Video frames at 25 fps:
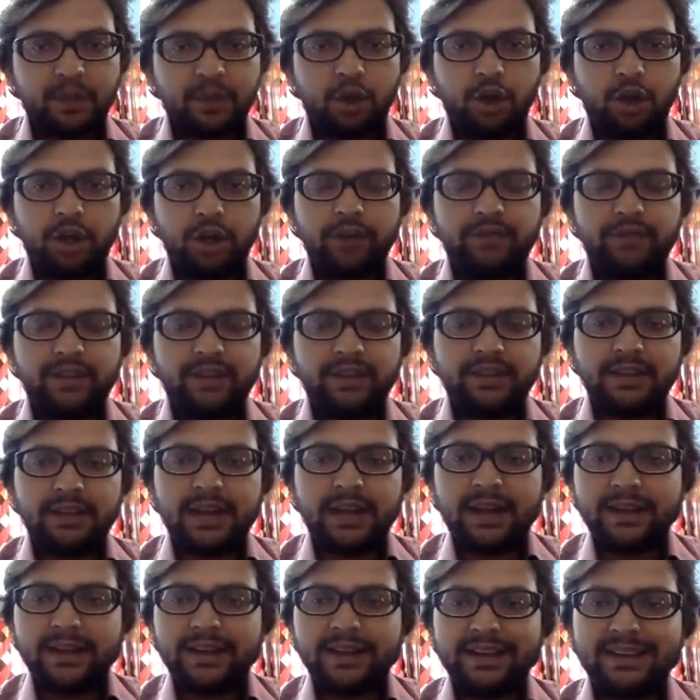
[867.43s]
or whether
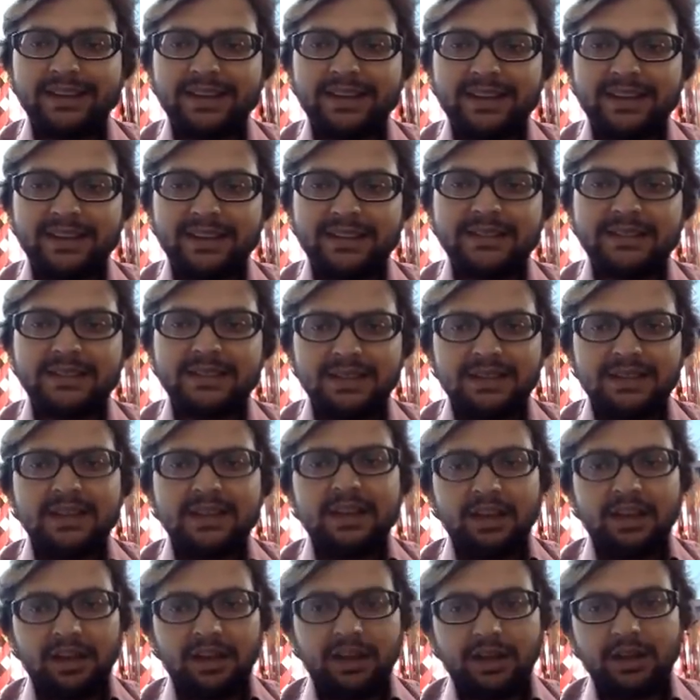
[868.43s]
our data is
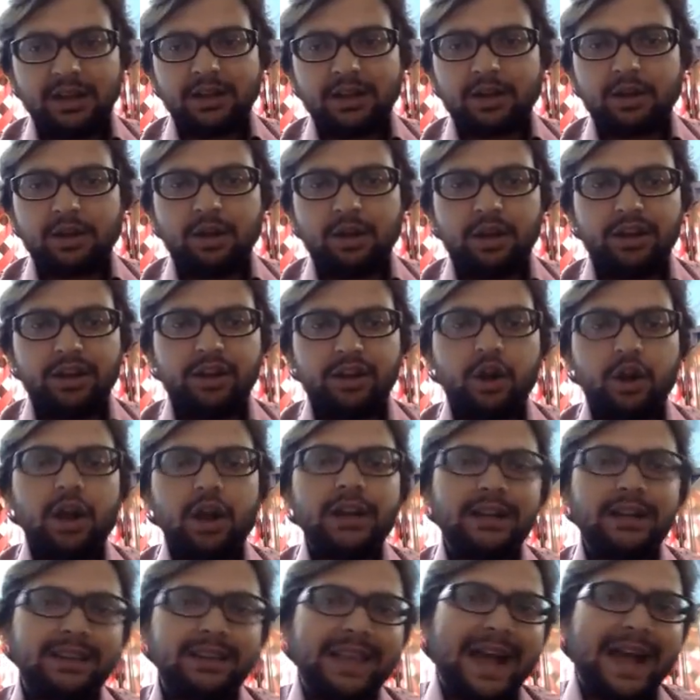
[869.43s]

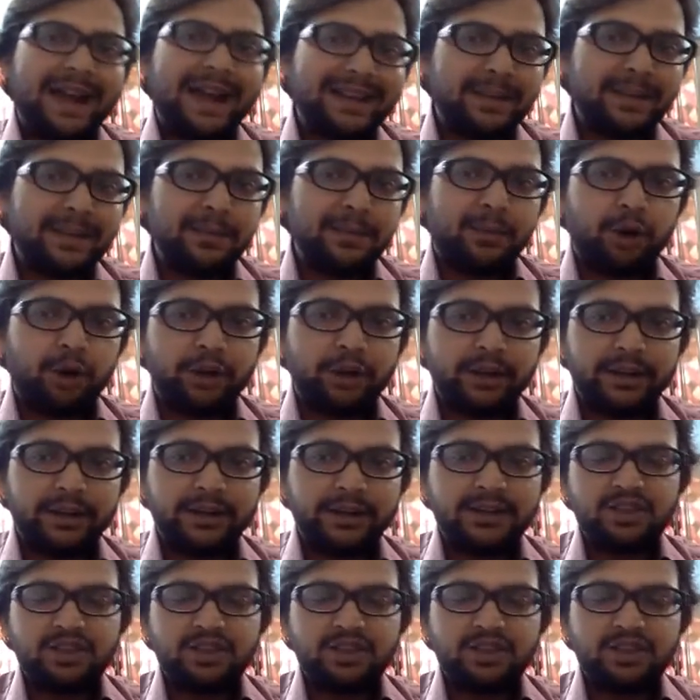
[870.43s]
not that important.